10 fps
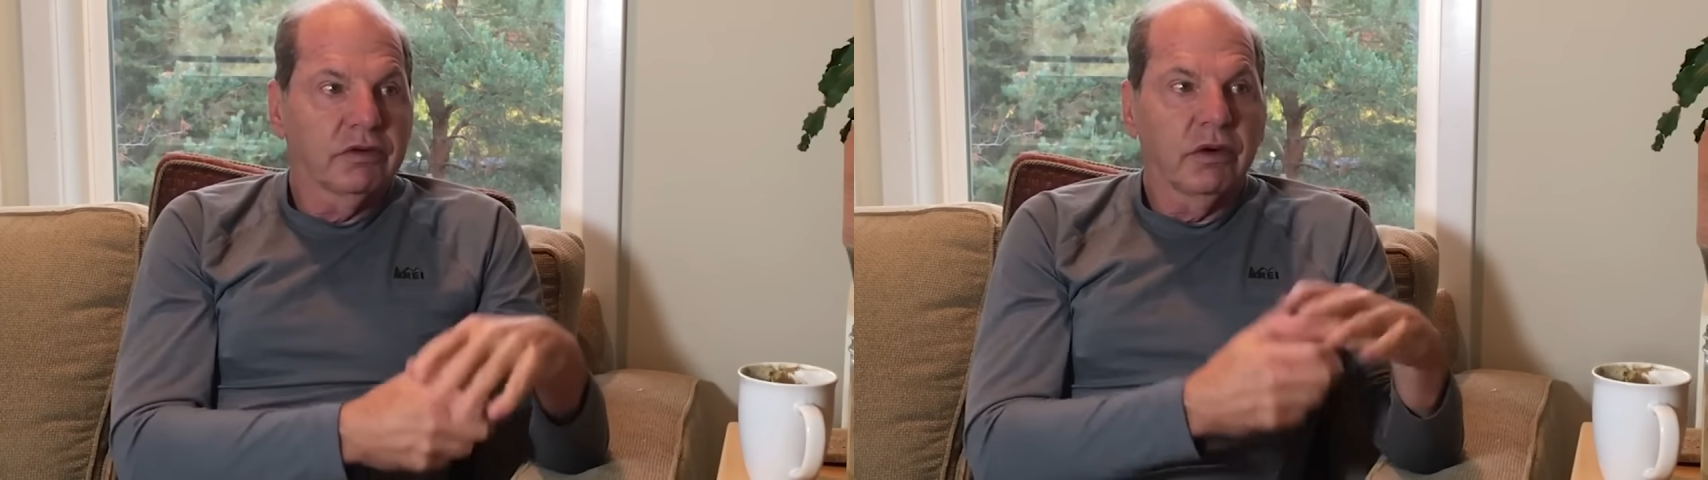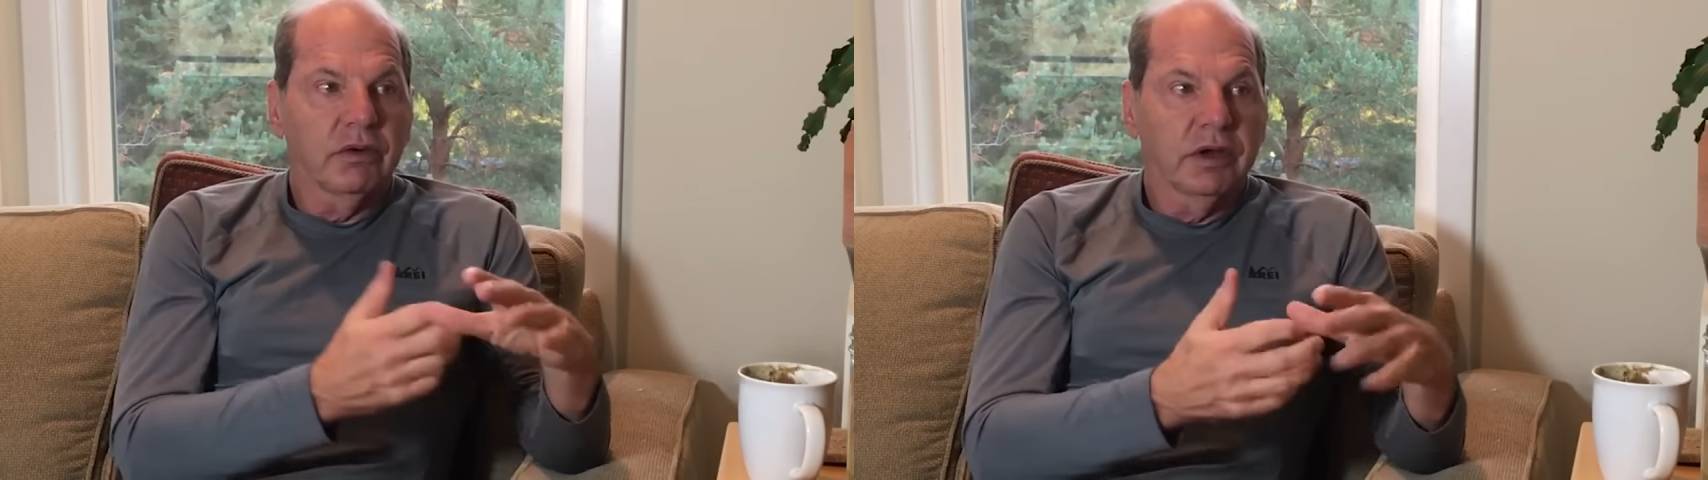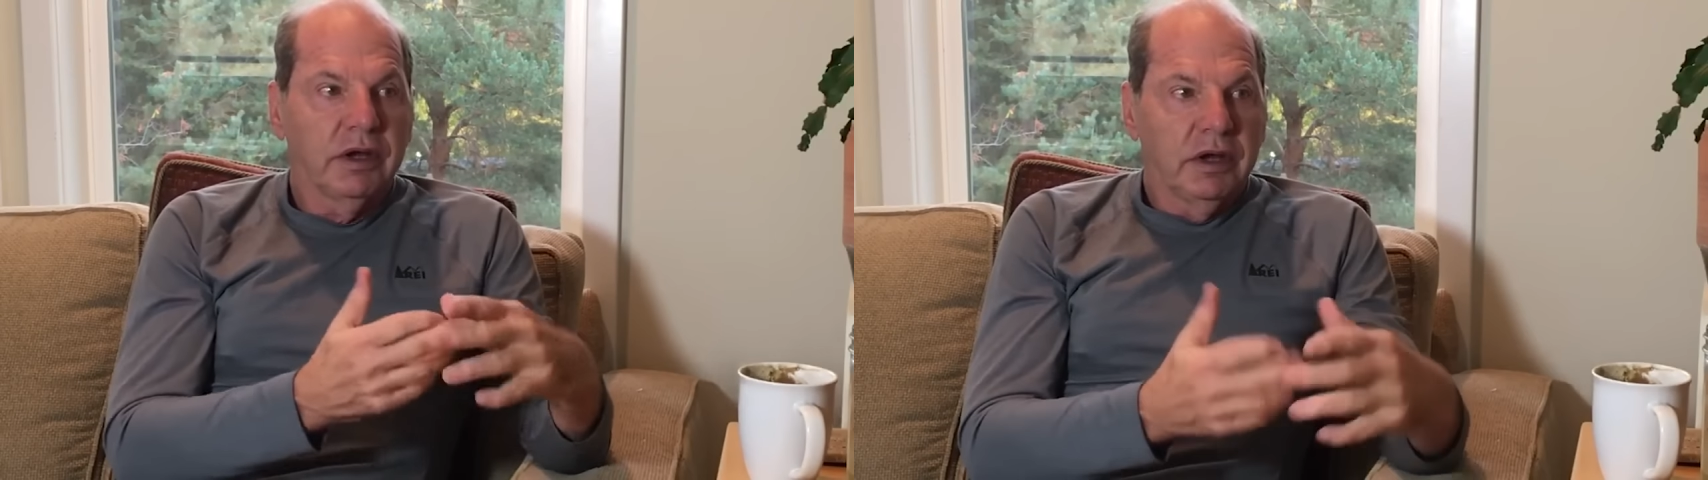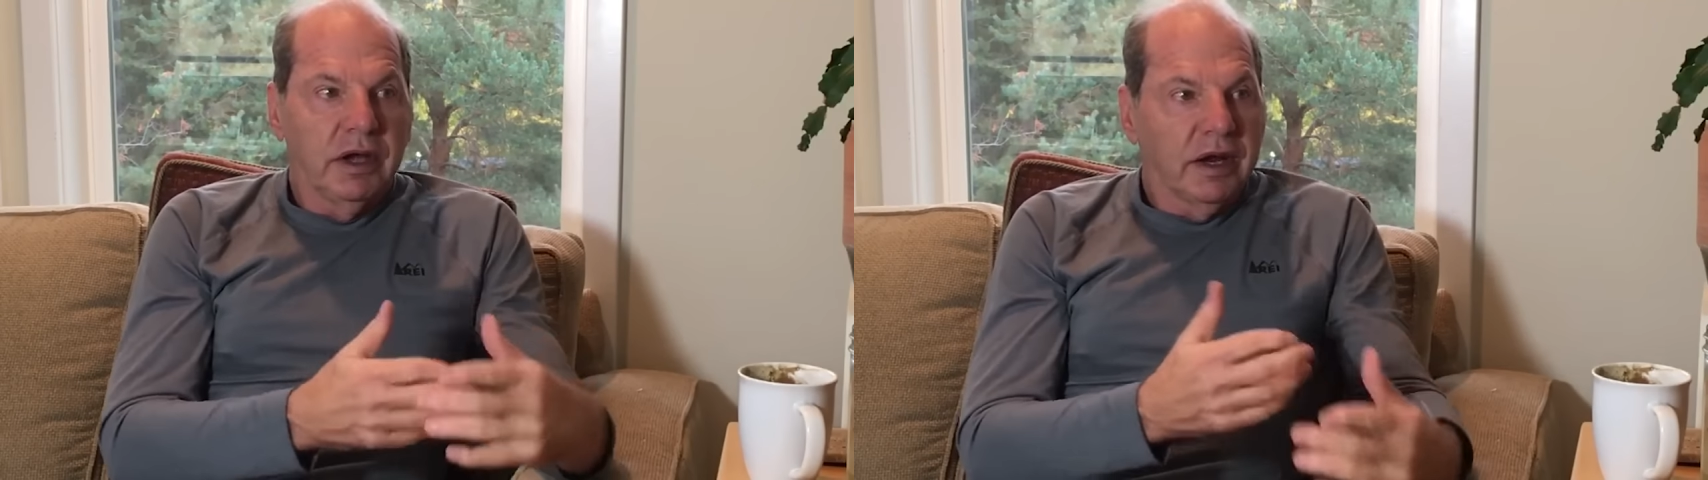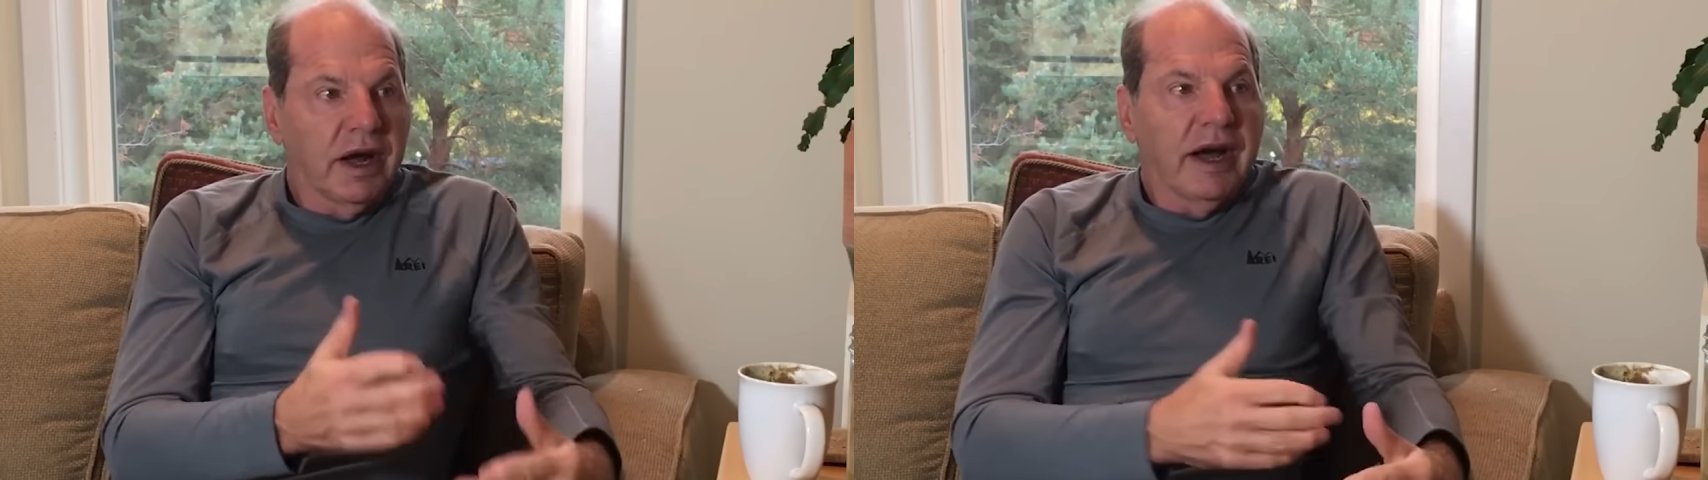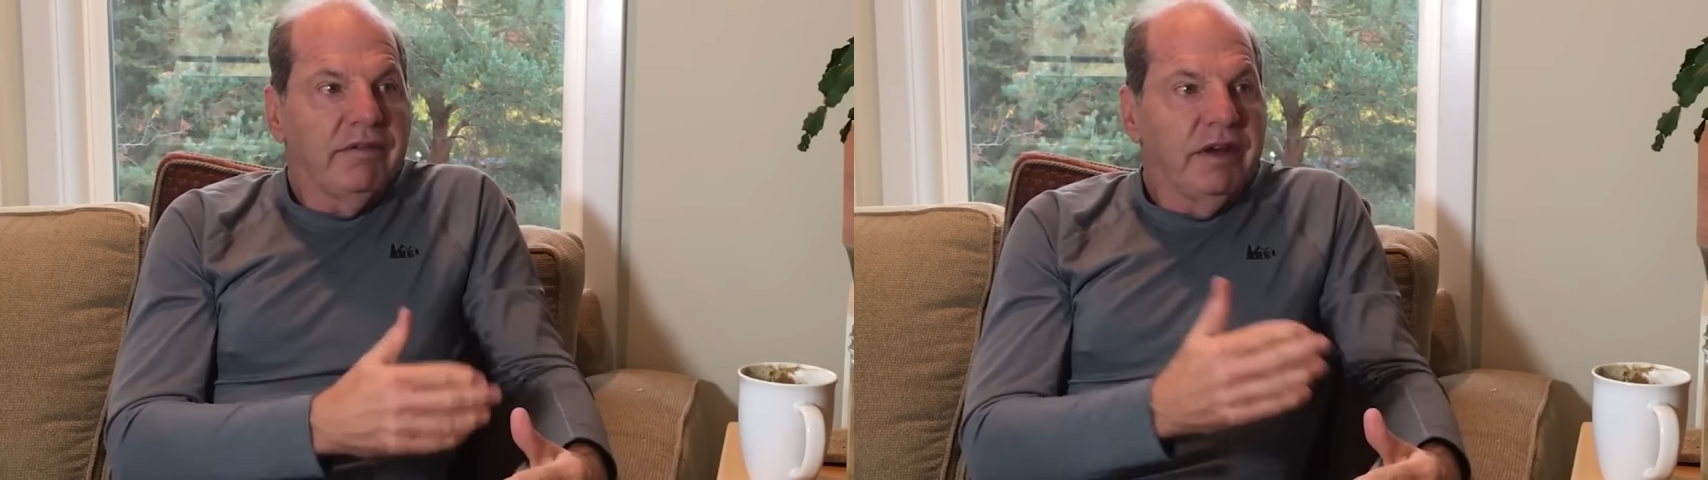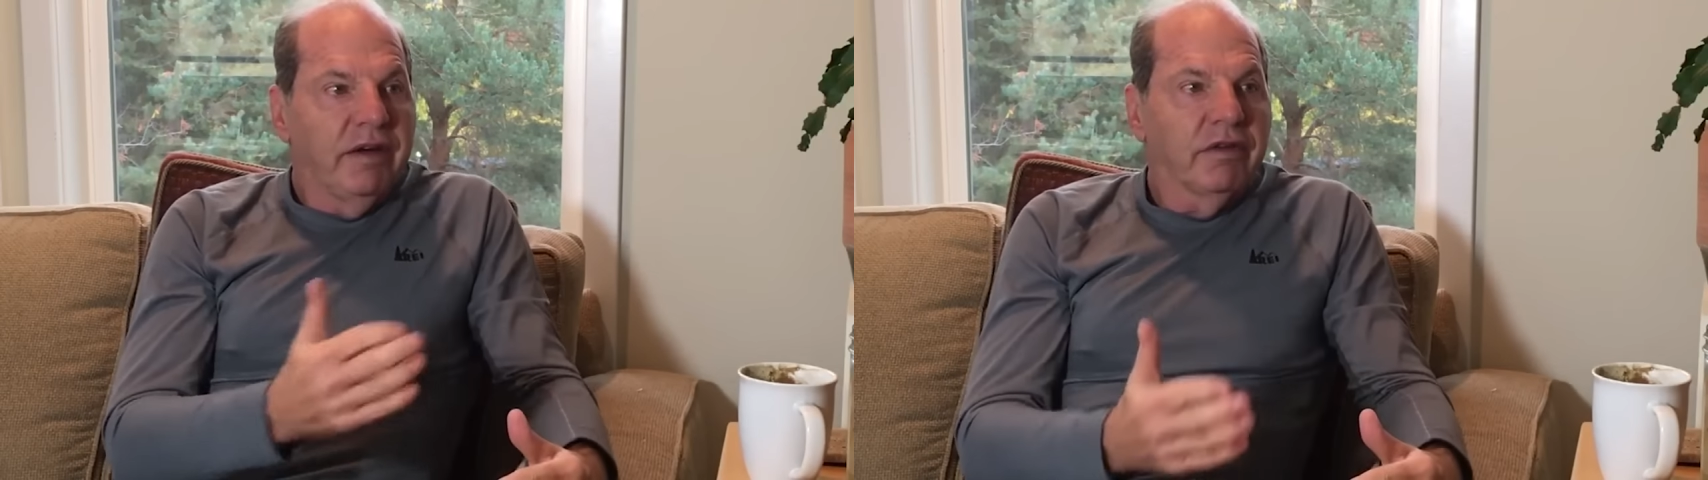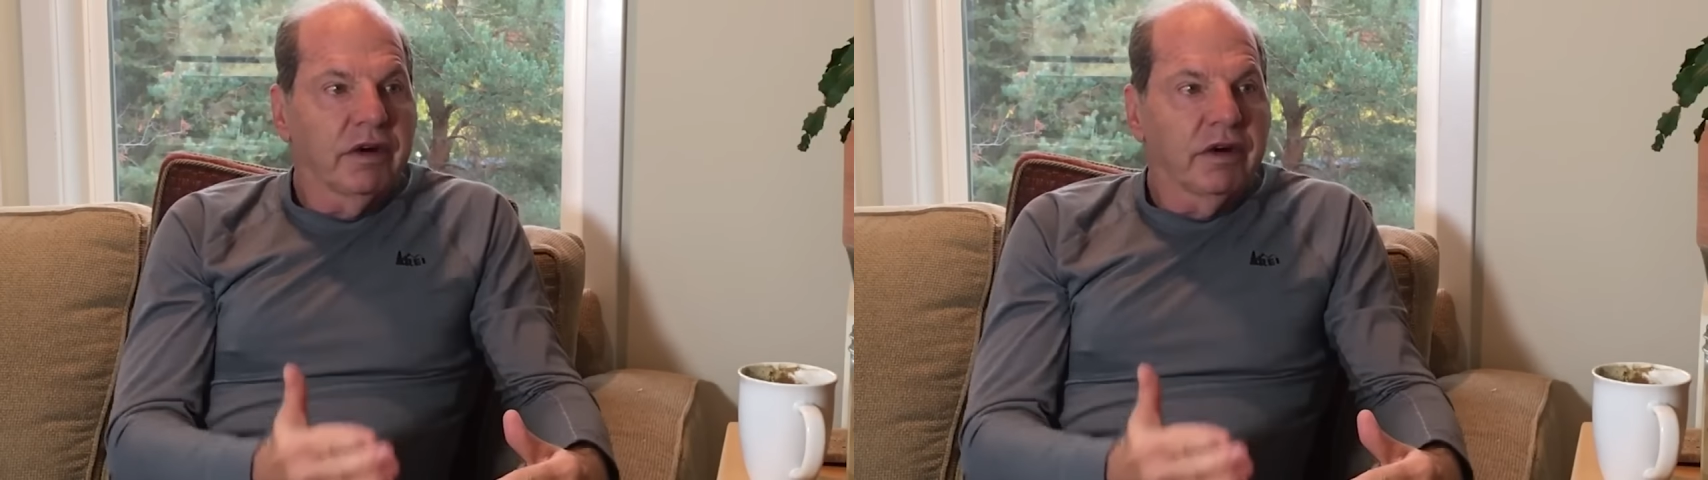old, and I've never